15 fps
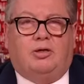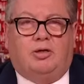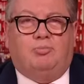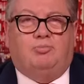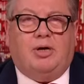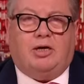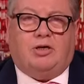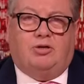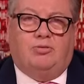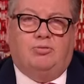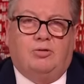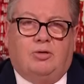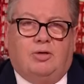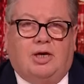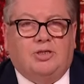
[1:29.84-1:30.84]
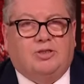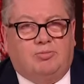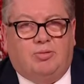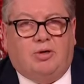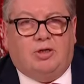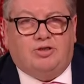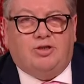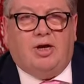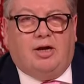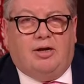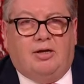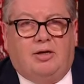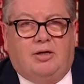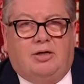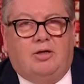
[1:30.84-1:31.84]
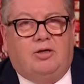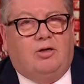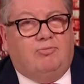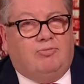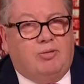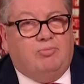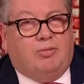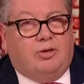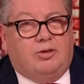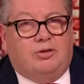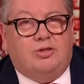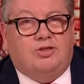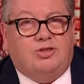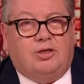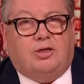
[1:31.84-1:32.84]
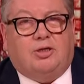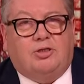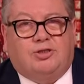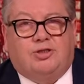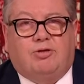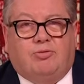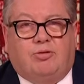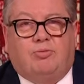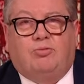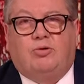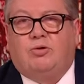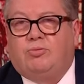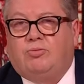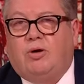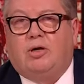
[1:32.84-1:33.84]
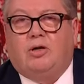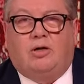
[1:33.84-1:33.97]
in Baku, Azerbaijan, in November this year. Considering the worldwide